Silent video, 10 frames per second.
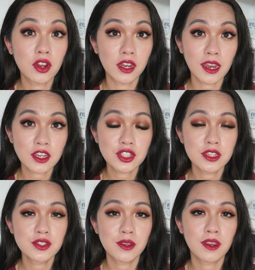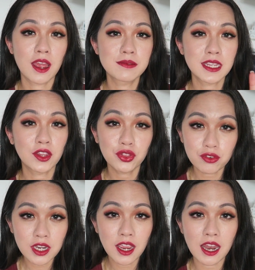collection, so it comes in
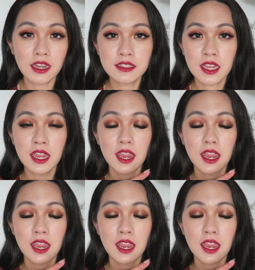3 colors.